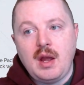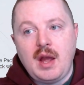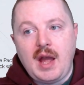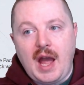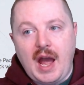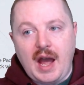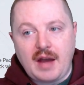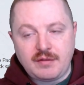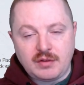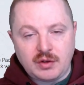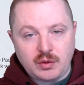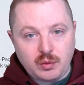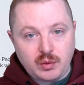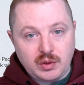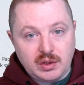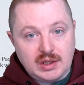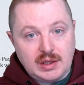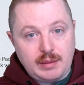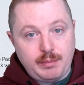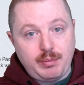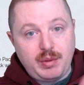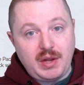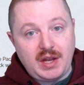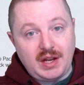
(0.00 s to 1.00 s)
haven't
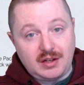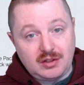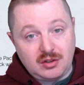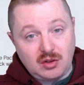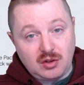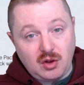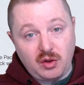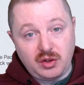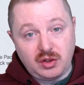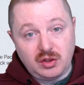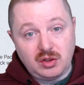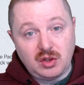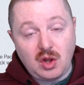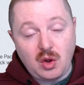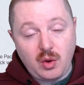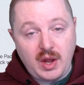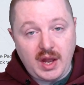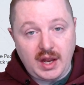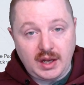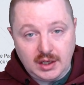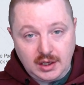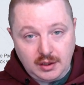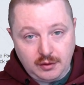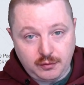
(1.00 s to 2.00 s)
really picked all the
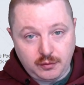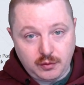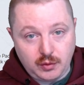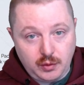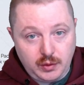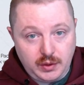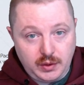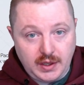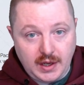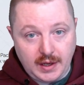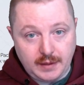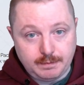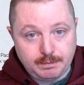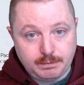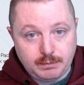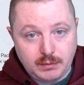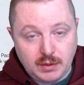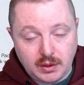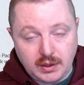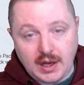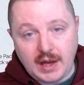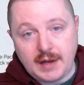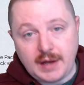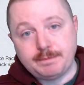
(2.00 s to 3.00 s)
low-hanging fruit yet,
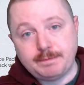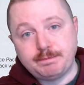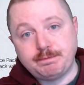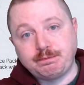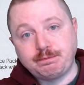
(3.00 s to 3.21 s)
okay?